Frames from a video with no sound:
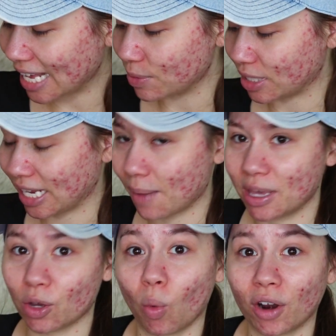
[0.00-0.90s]
He was gonna get
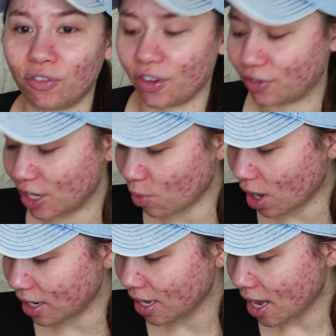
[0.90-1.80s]
me the 150
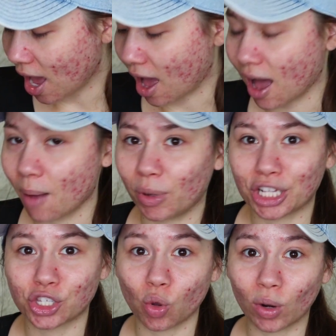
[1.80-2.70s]
one, but
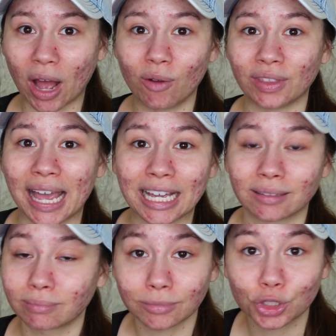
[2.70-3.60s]
it sold out in
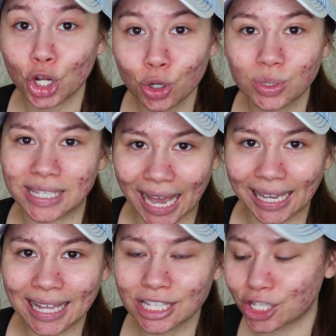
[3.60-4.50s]
like 2
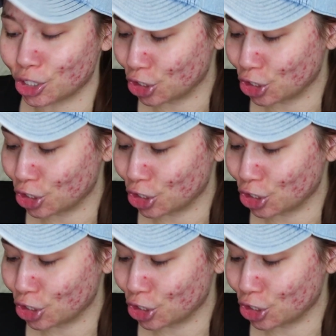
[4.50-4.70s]
seconds,